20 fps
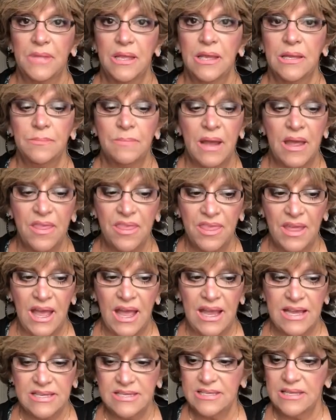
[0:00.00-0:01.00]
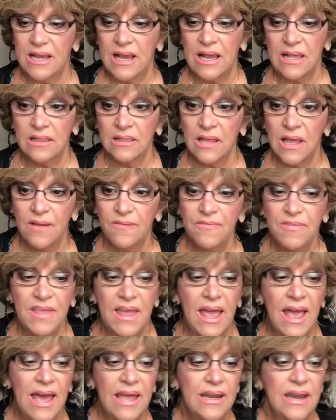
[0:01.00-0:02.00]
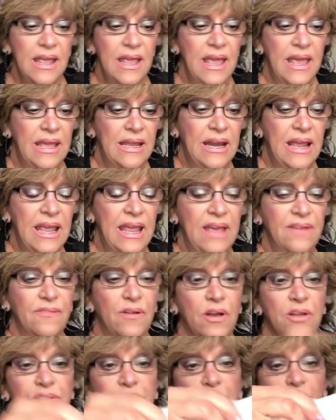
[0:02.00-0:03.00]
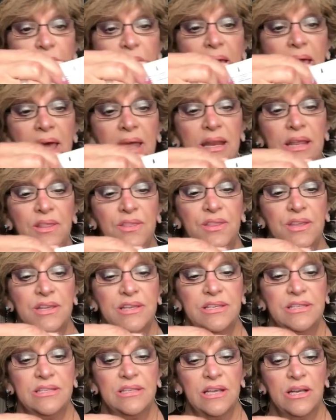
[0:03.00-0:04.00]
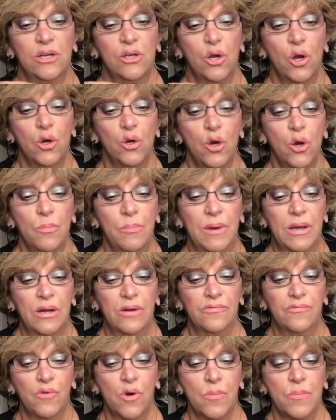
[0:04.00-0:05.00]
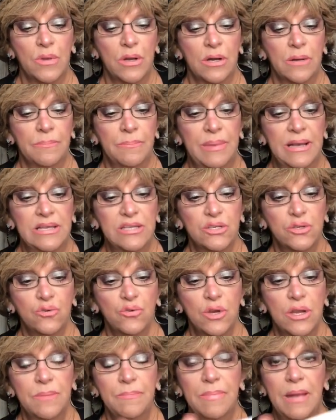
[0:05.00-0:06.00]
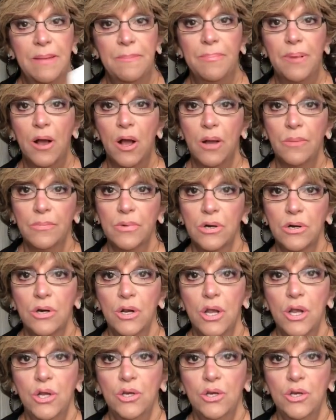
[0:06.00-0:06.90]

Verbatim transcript: in my thighs. I love that. And I have also added this cocoa butter formula bust cream by Palmer